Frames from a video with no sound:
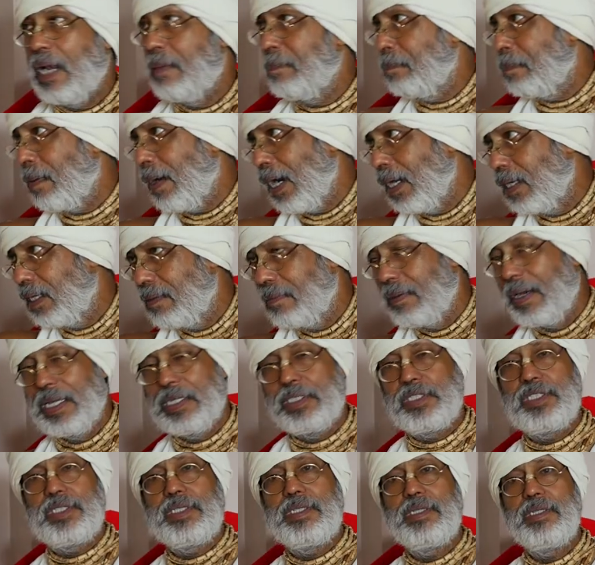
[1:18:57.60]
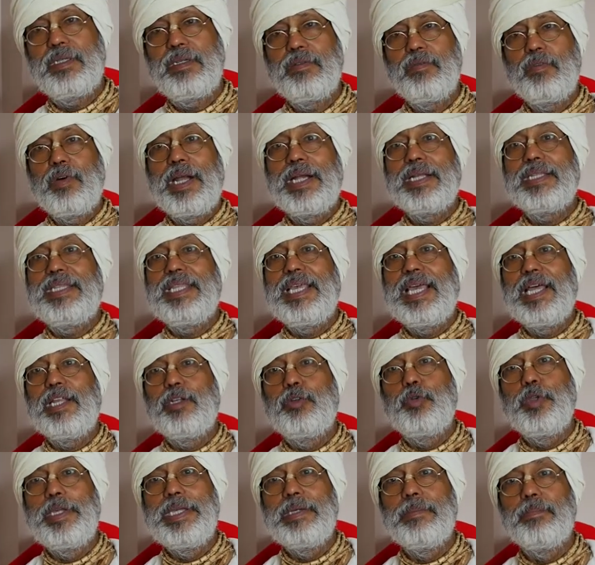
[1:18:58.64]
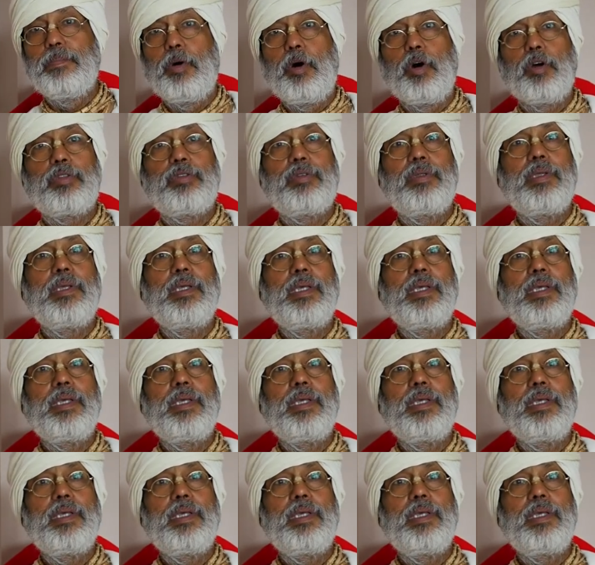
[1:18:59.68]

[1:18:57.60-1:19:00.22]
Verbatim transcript: and Pandavas, what they are doing both.